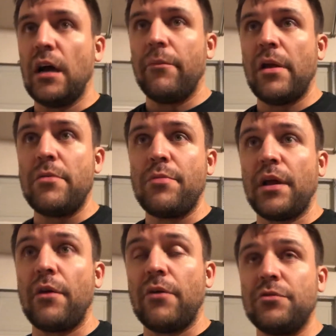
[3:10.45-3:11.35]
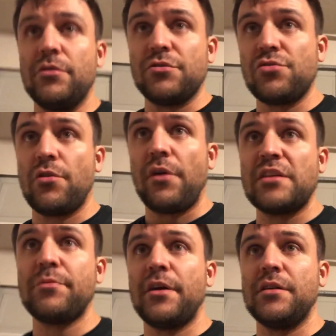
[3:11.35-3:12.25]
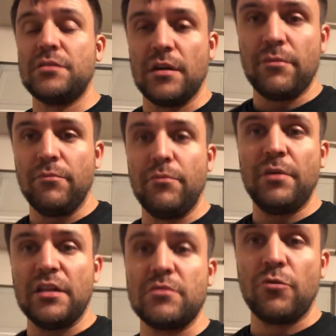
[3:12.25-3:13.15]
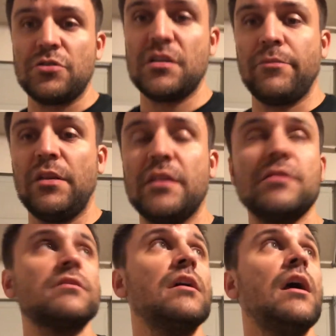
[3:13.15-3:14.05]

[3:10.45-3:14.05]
maybe play around with doing shorter rest periods to get some more stimulus,